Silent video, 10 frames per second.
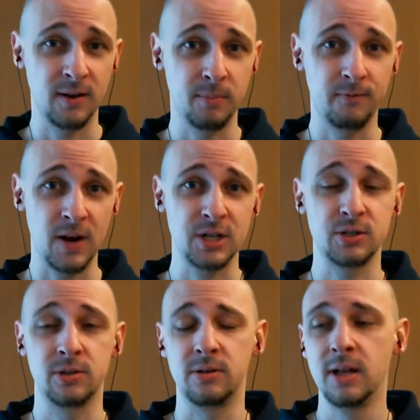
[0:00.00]

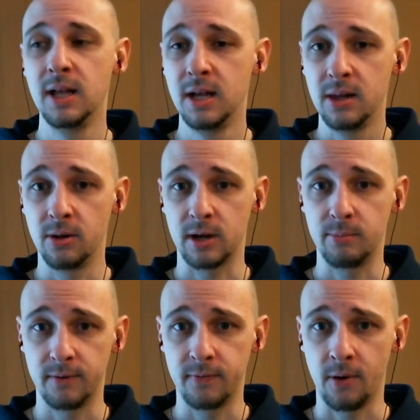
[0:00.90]
professional looking
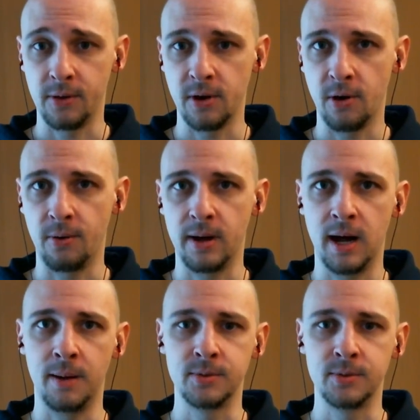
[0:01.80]
portfolio.